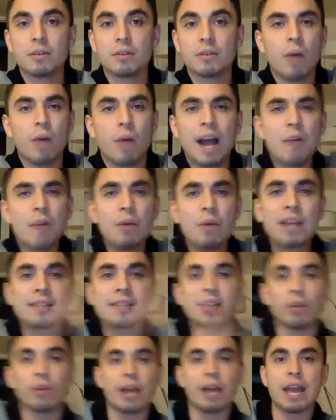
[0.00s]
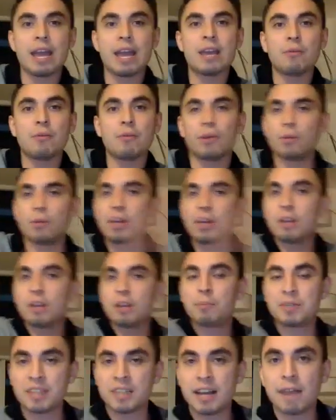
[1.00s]
Why wait till 8 when we could
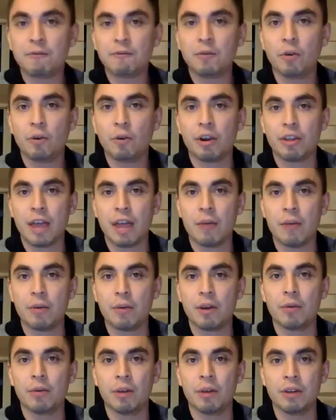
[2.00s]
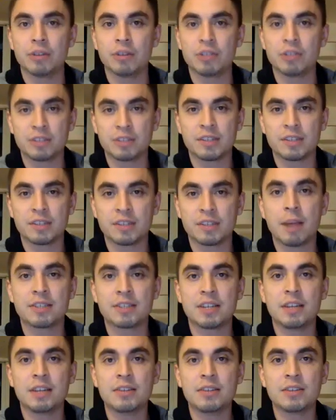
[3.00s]
present at 4 on that one-on-one? Does that make
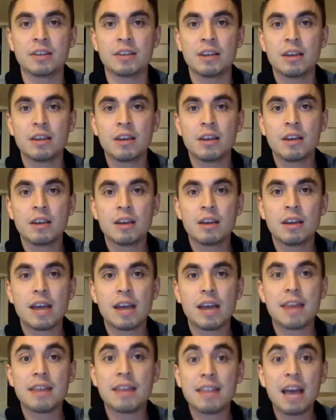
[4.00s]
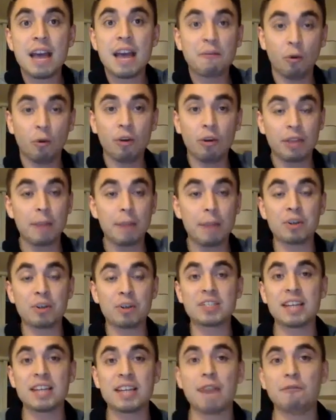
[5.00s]
sense? And then that
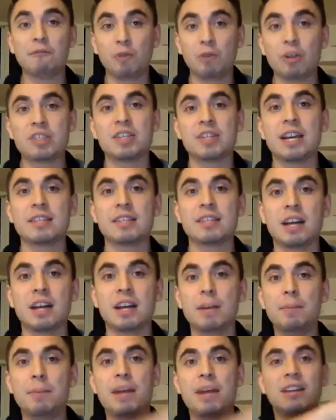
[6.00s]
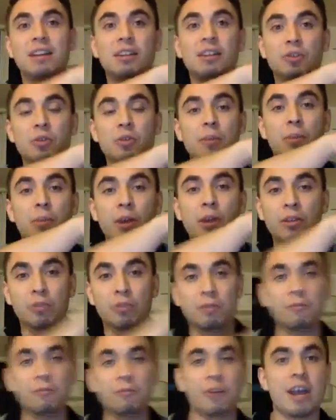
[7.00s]
person at 4 signs up and could do the
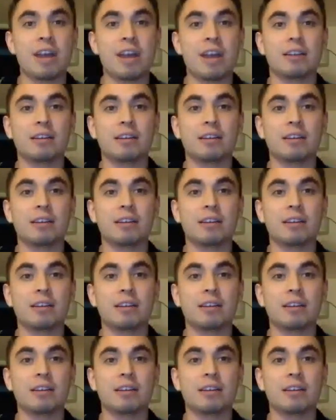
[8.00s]
boiler room for 8.